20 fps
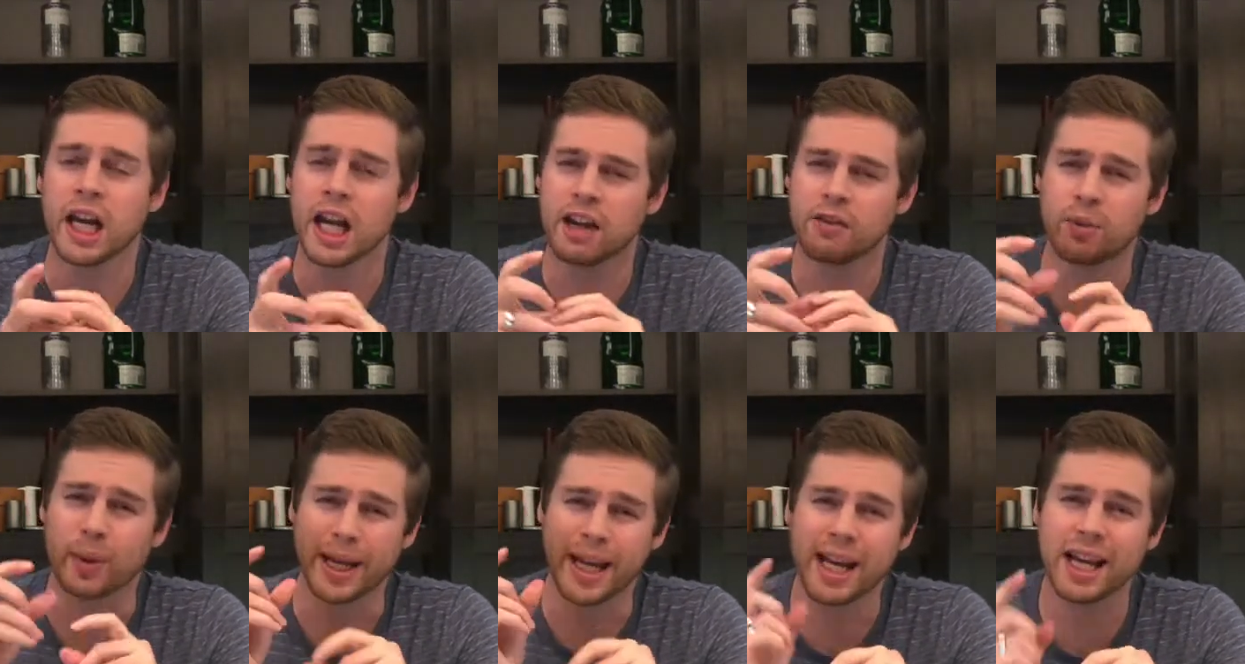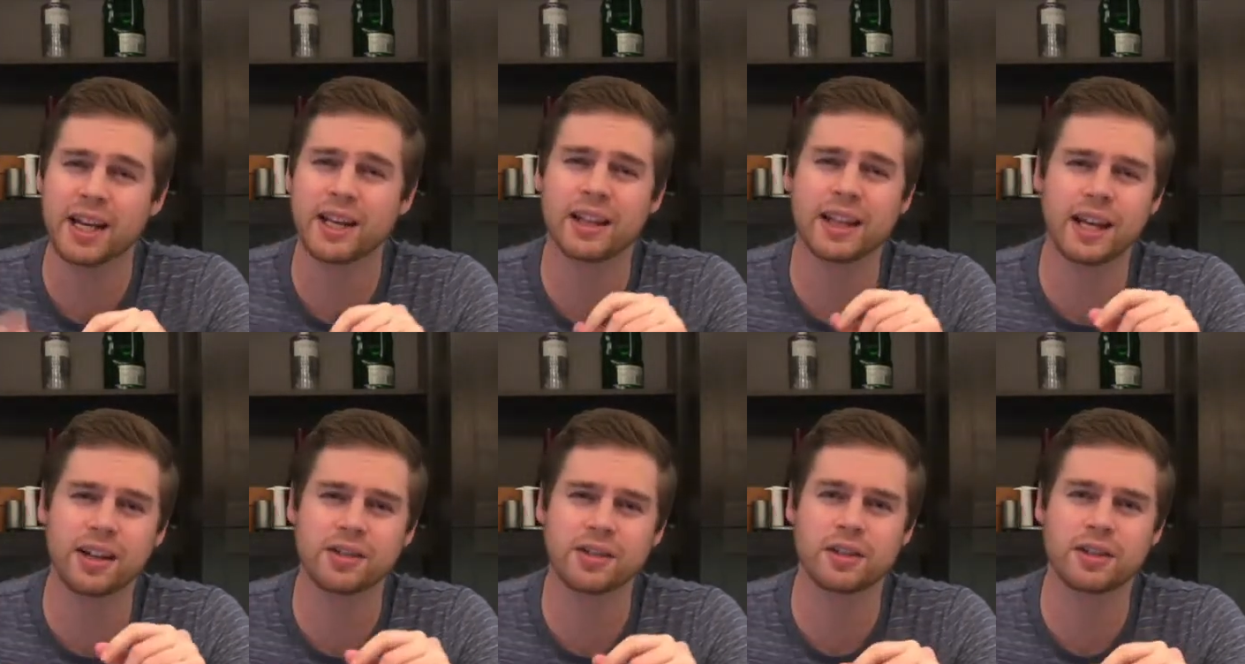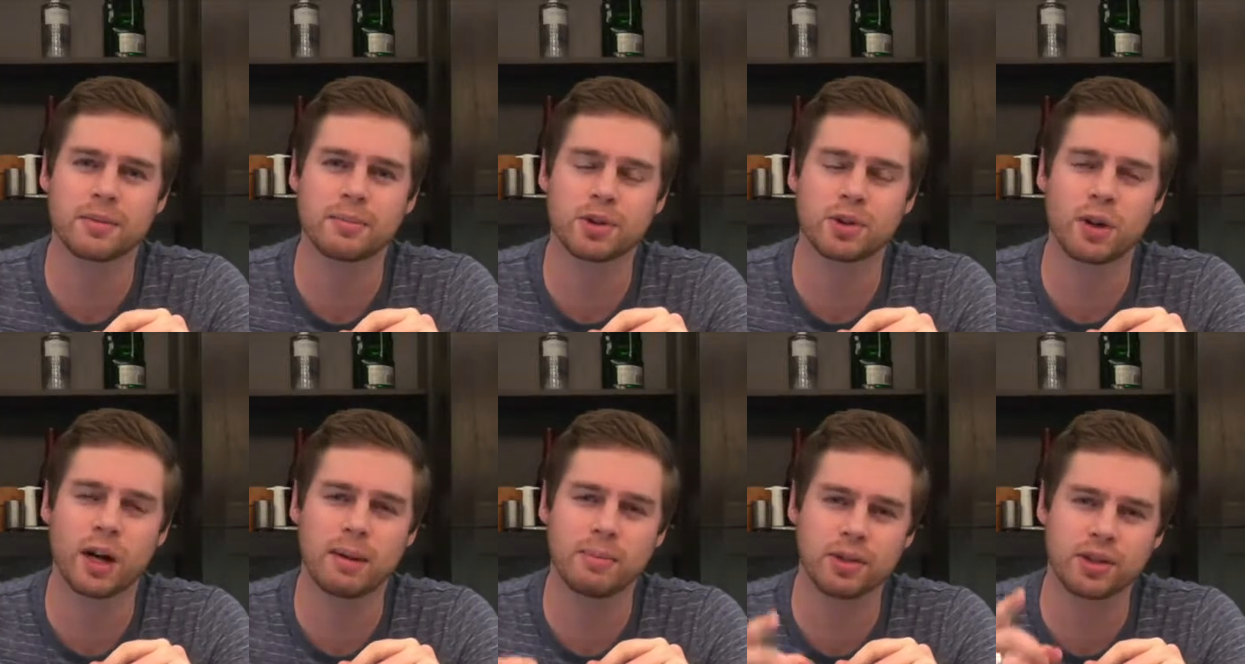If we hit 1,000
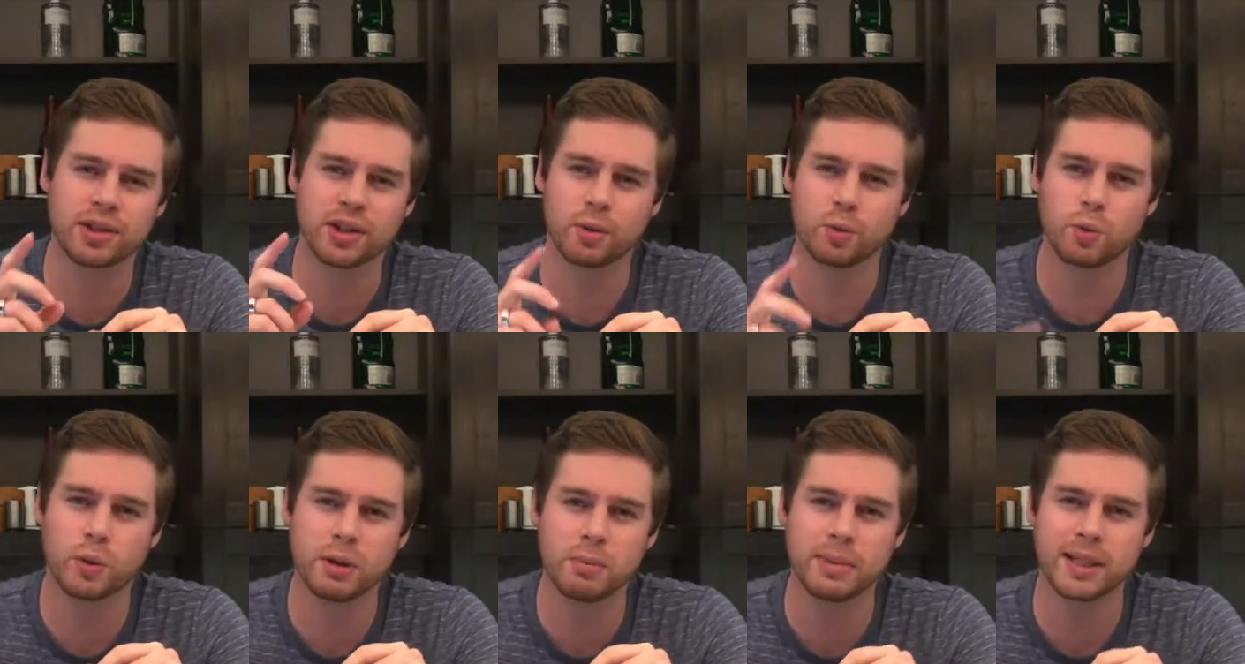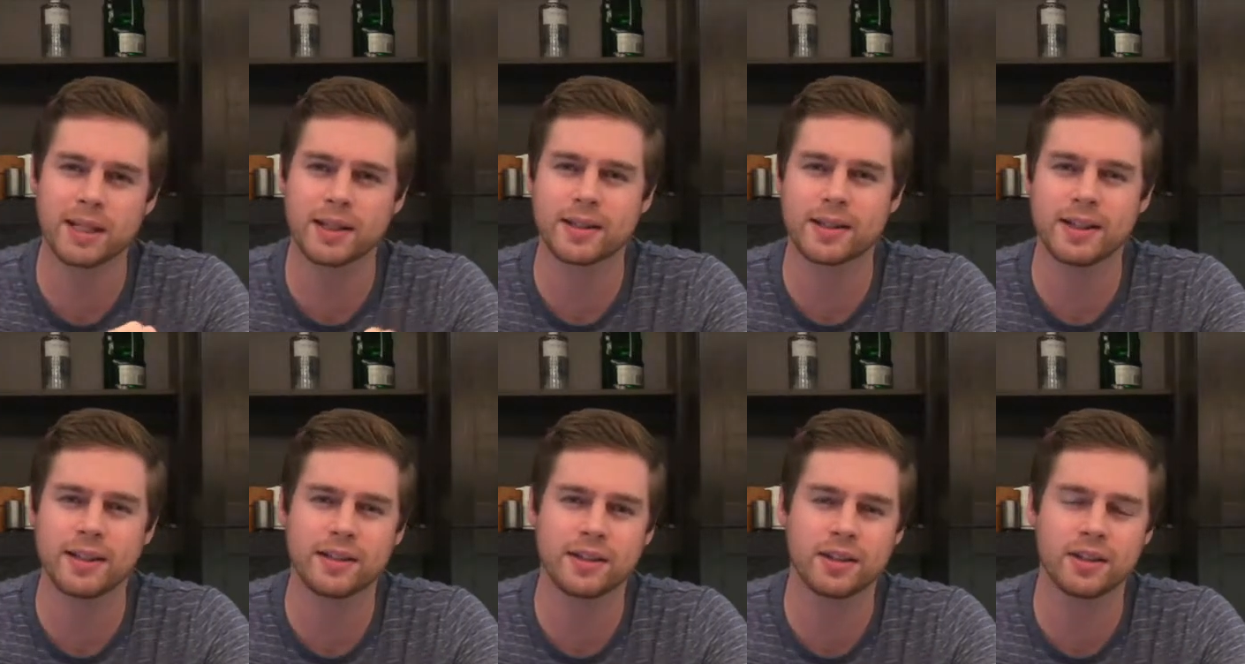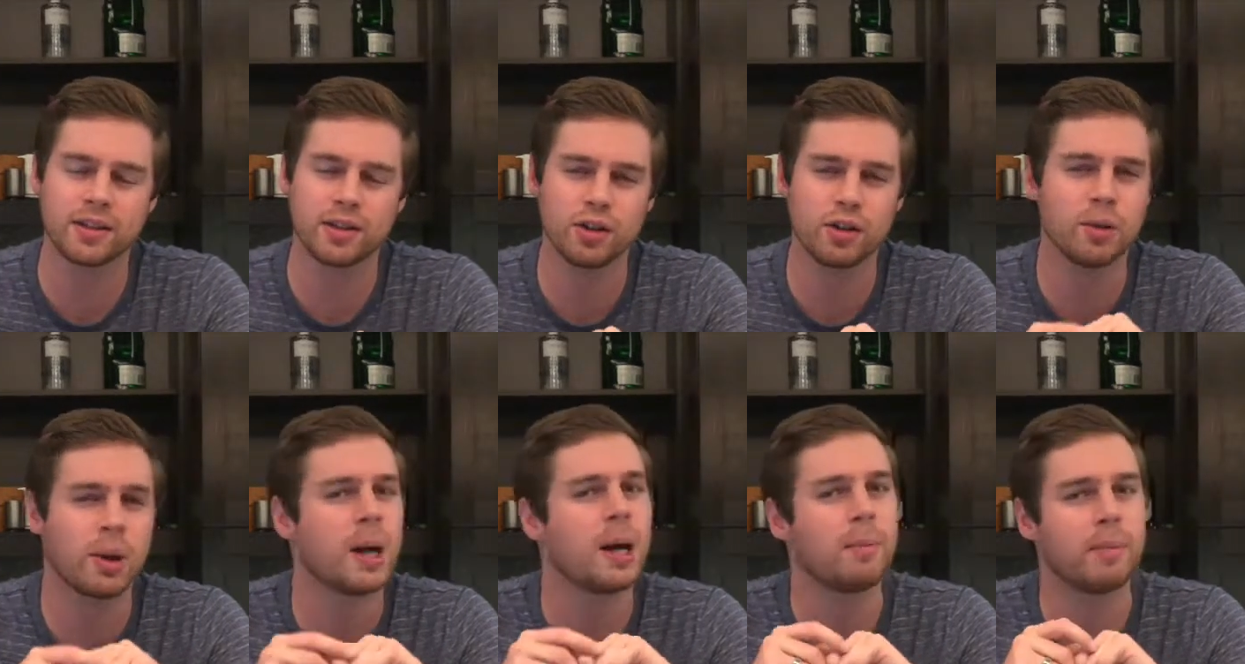subscribers, there will be a season
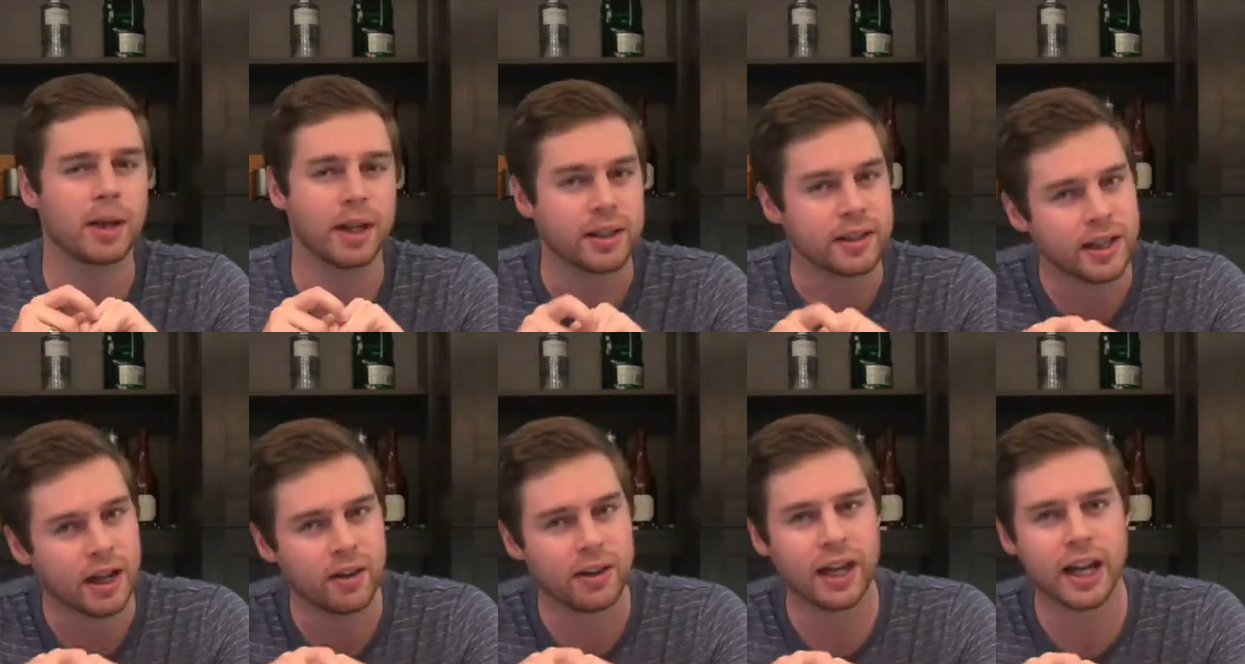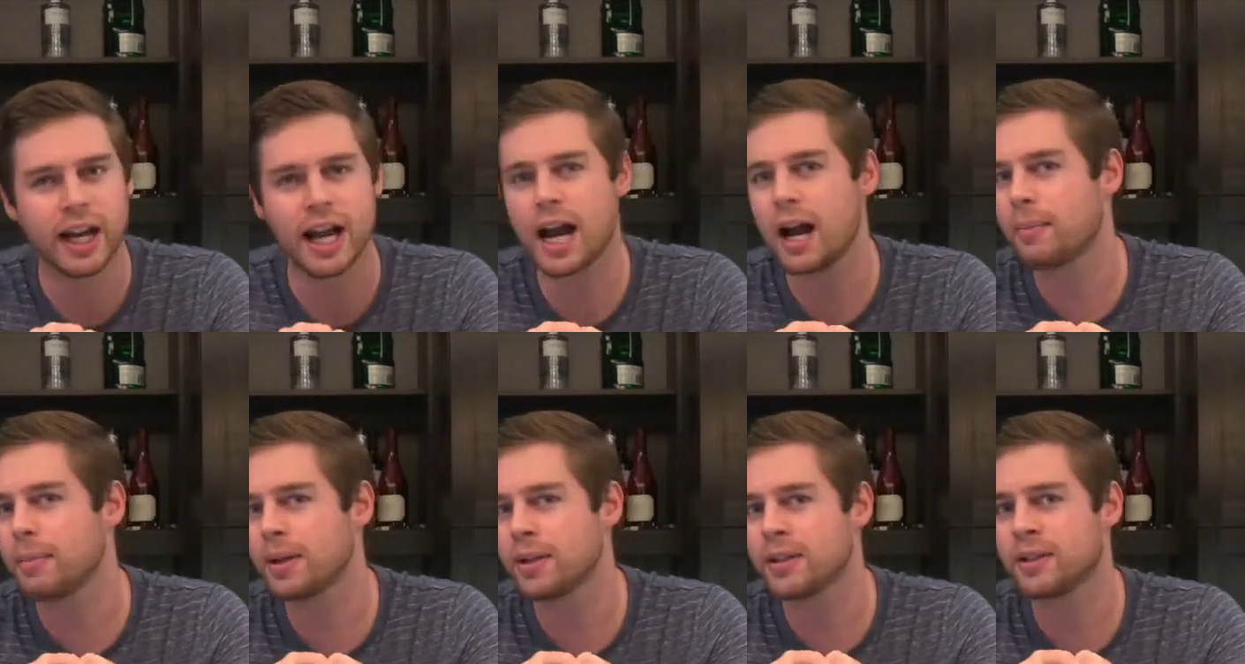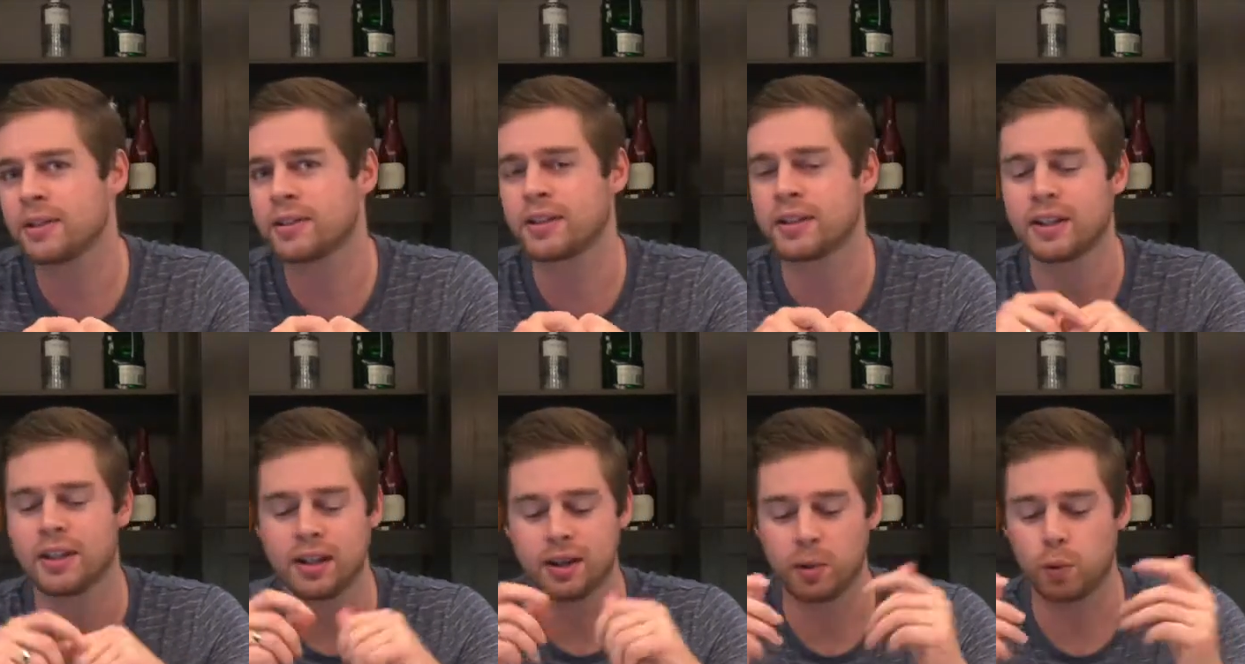2, but until that happens,
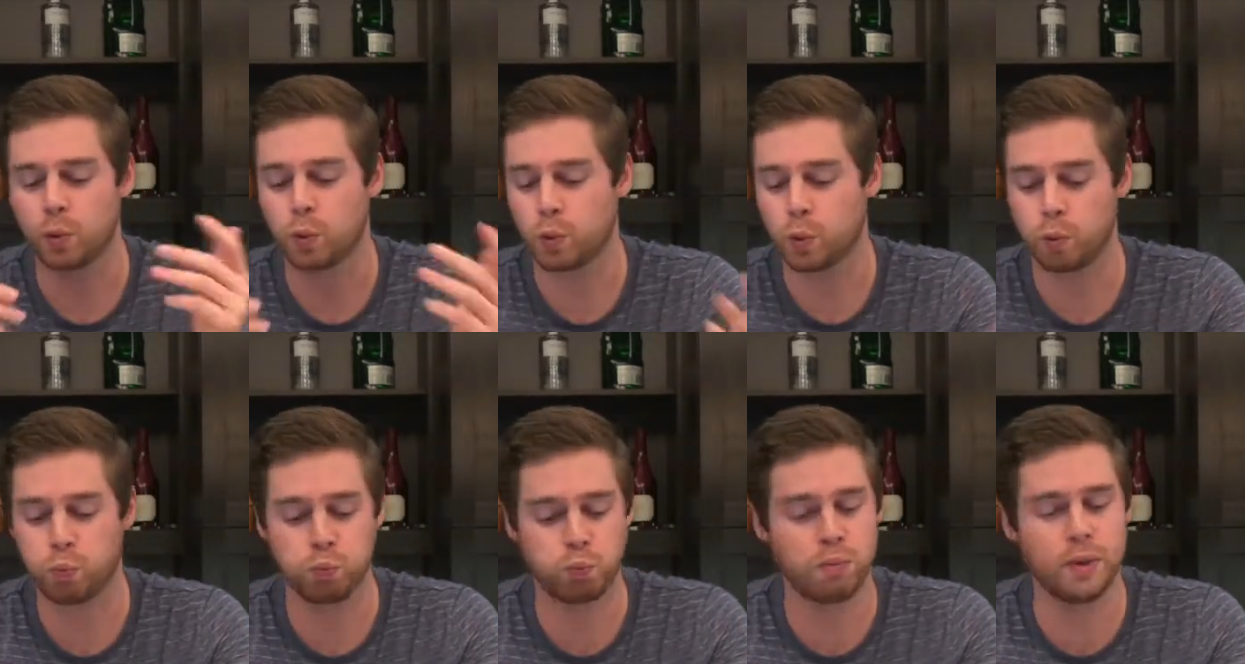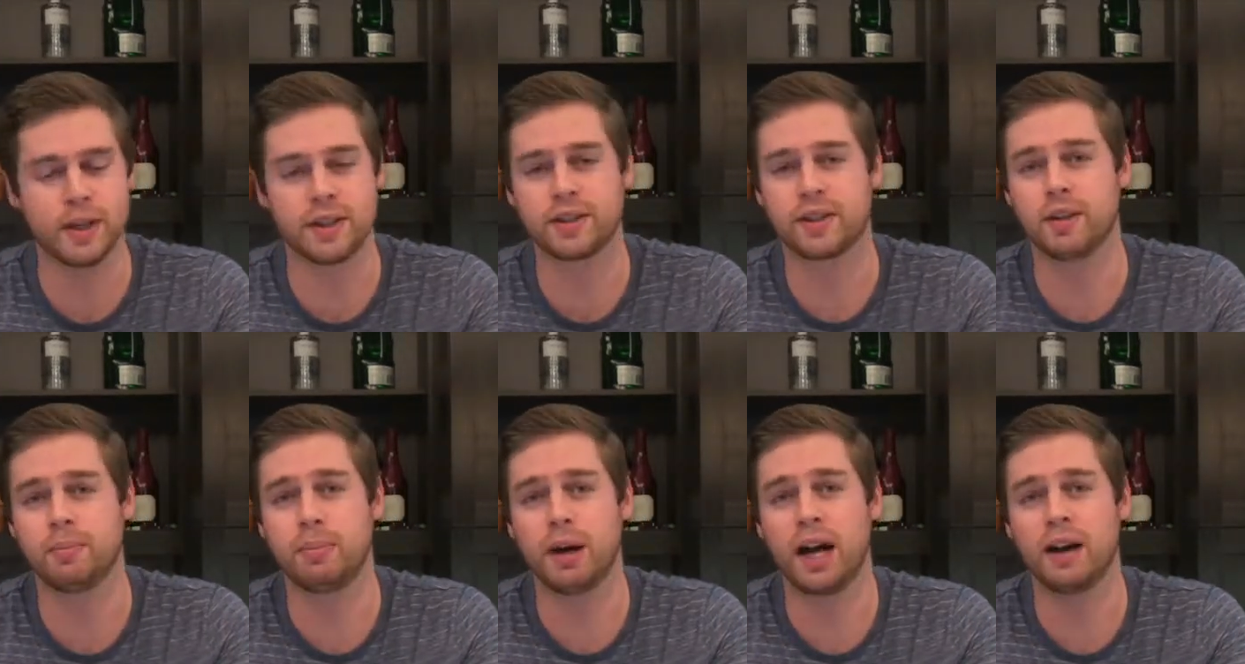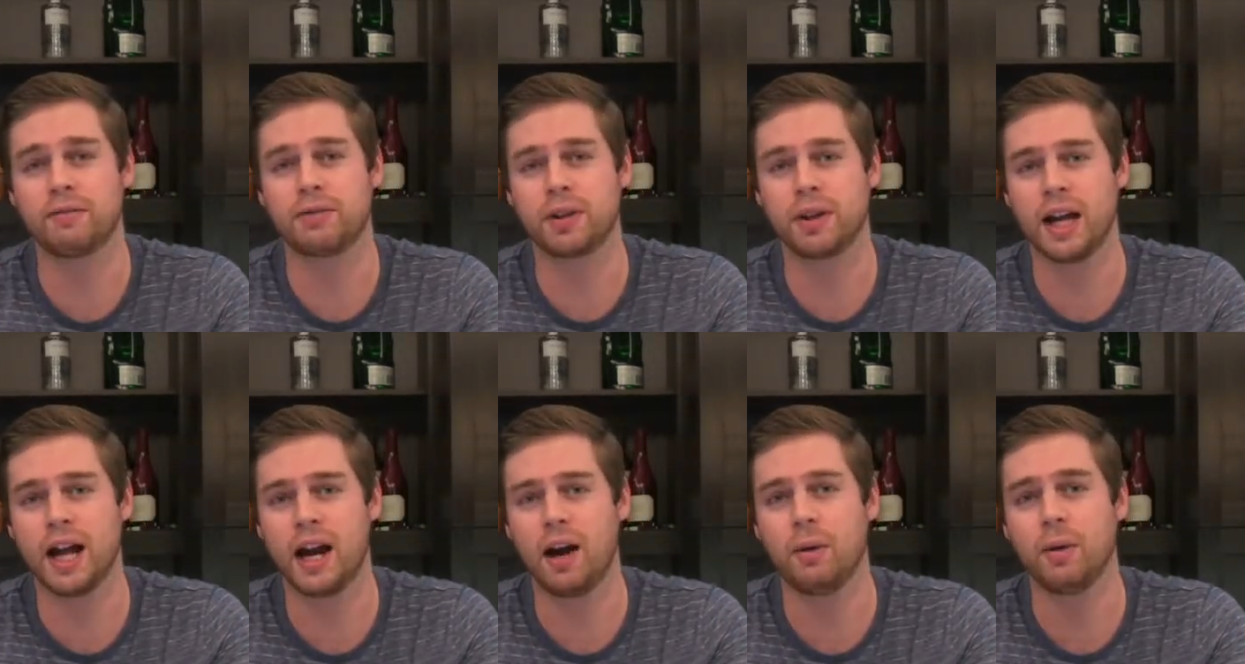it's goodbye for
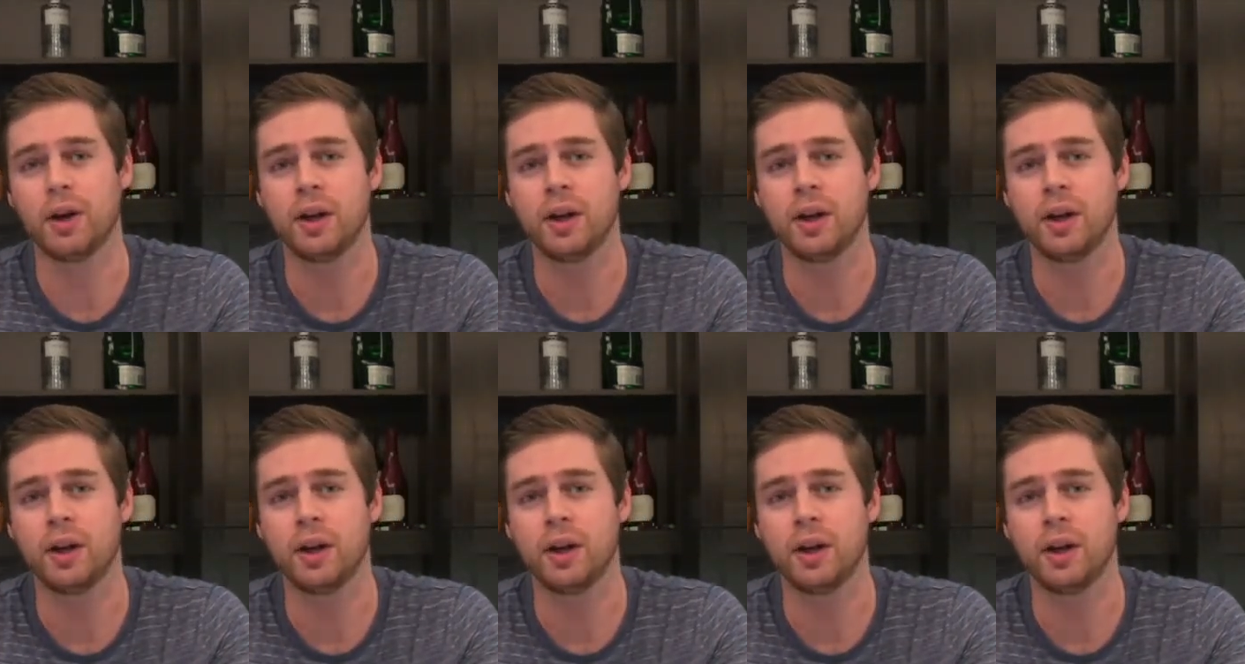now.